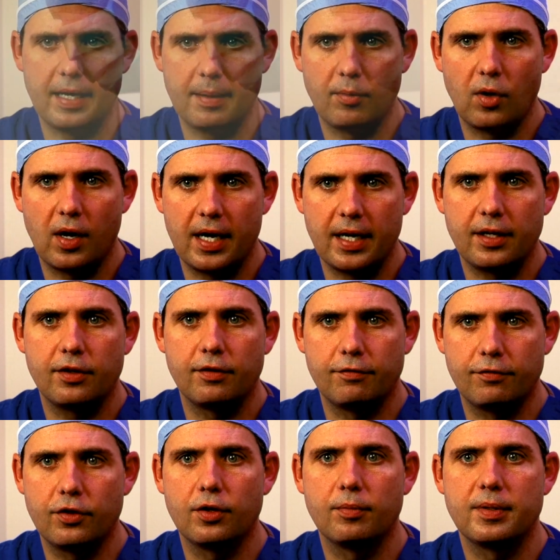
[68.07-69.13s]
The MRI
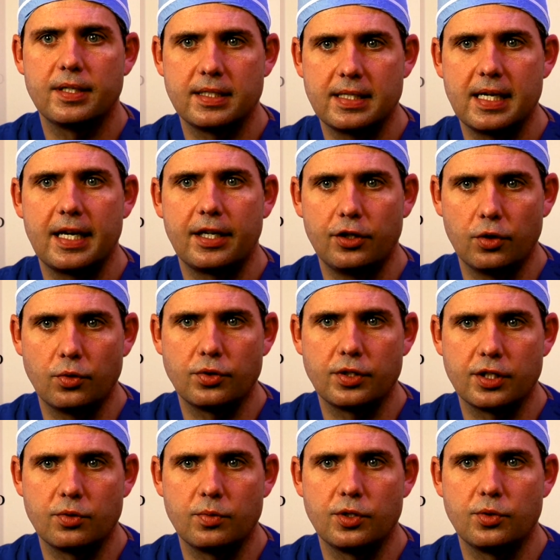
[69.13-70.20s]
confirmed his
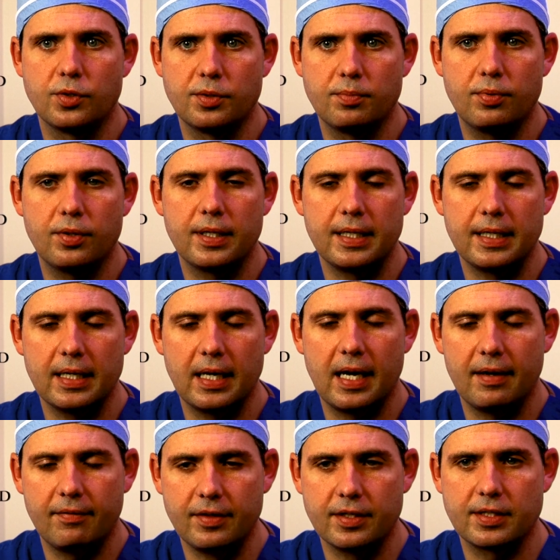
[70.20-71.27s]
diagnosis, which was pretty
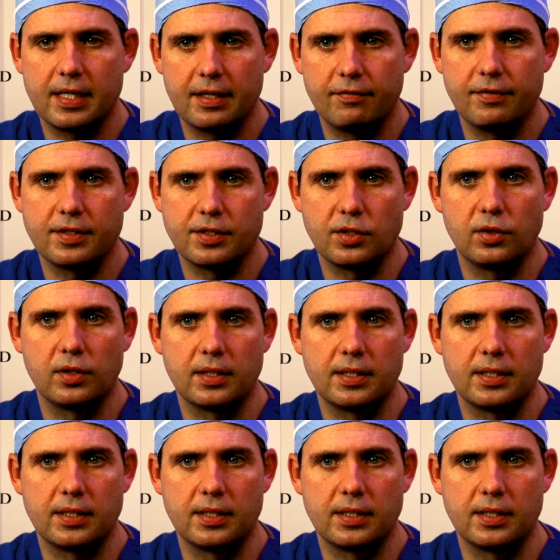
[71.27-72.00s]
obvious on physical